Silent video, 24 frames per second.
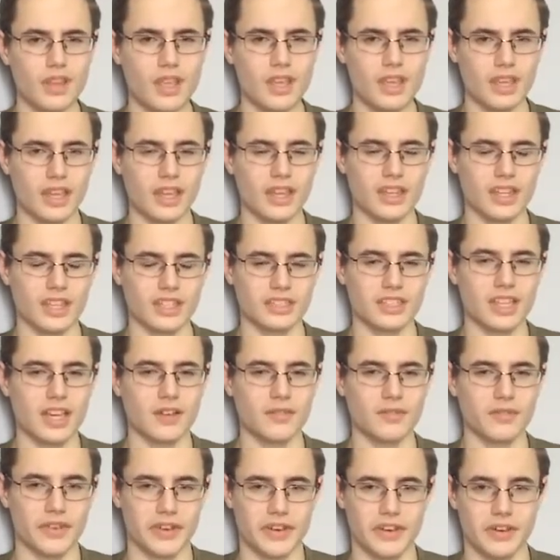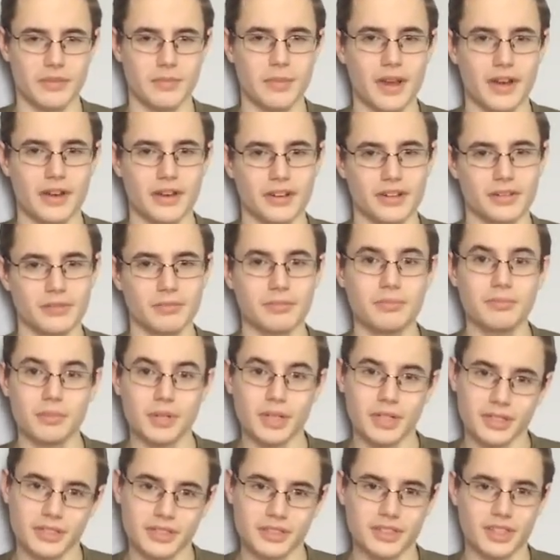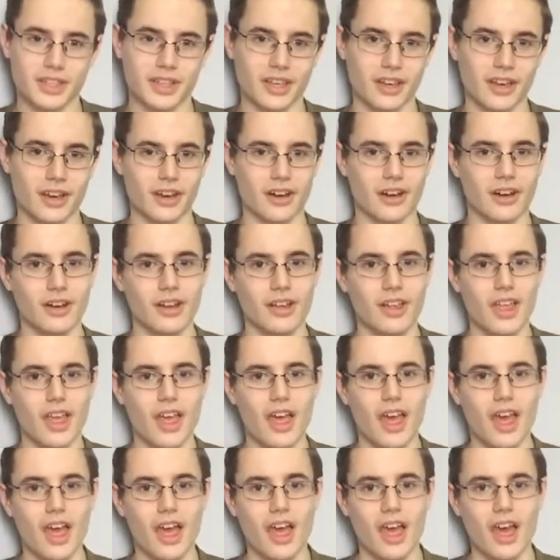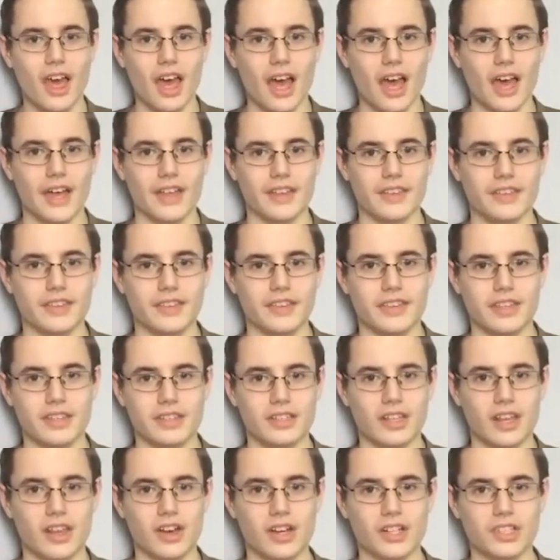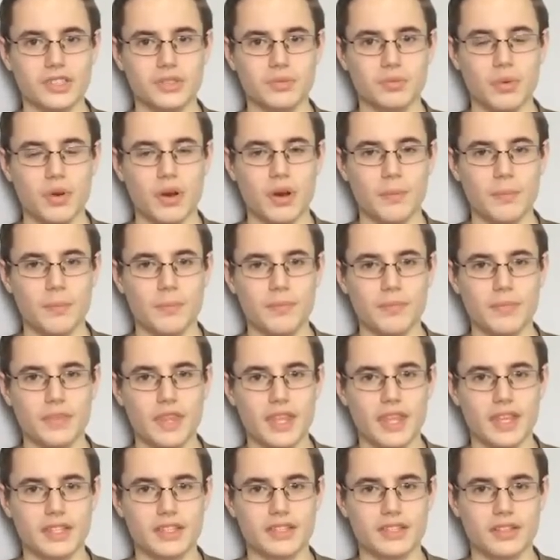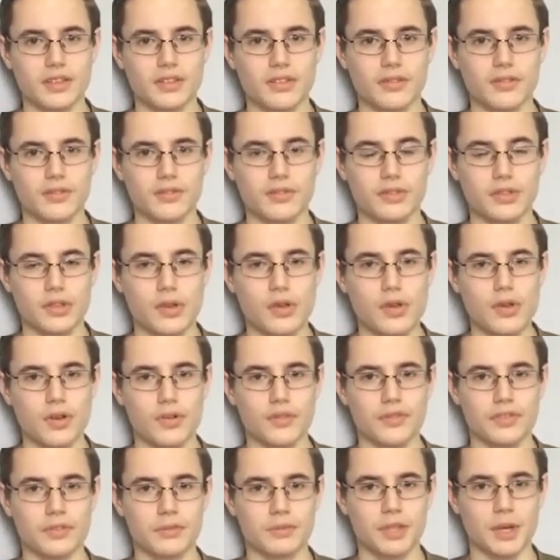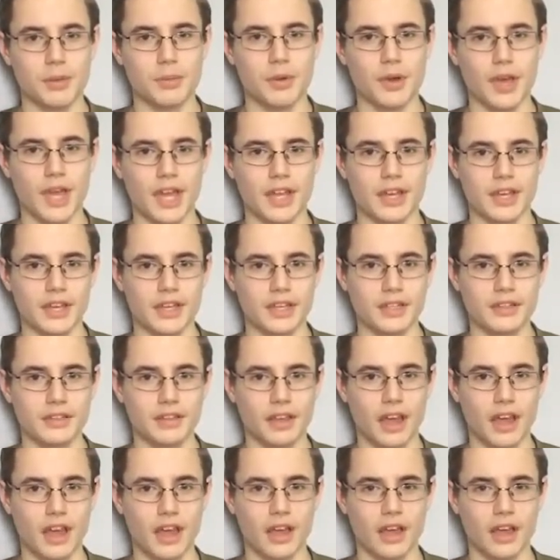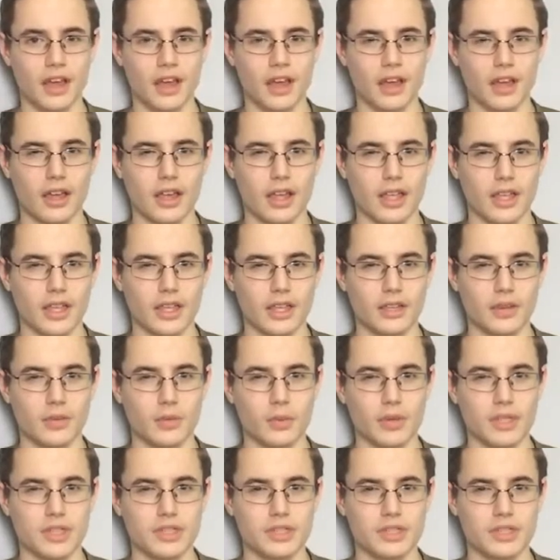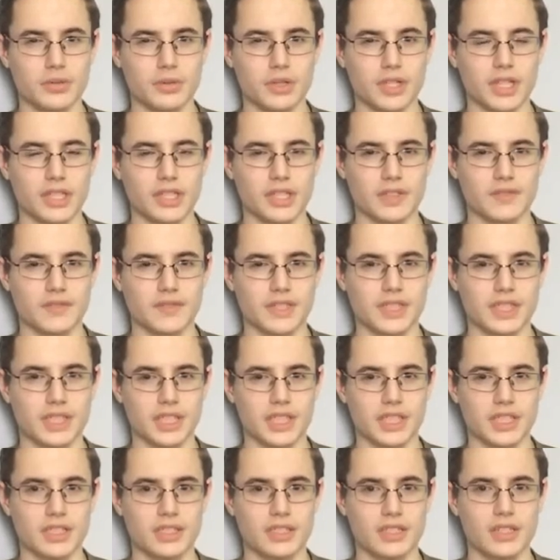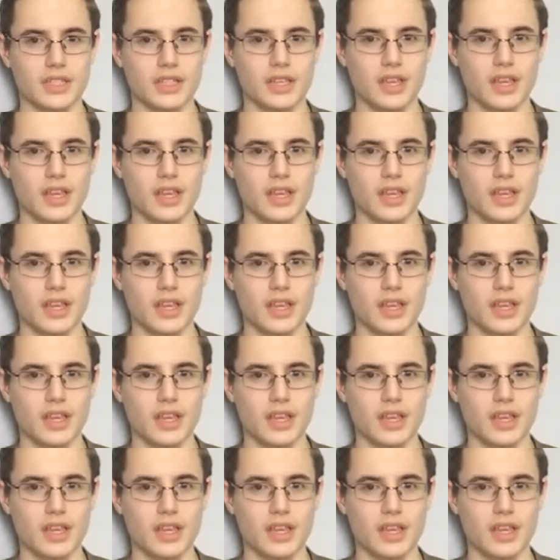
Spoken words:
Again, they sound very American because they are. And this last one is of 2 of them double heading in winter 2017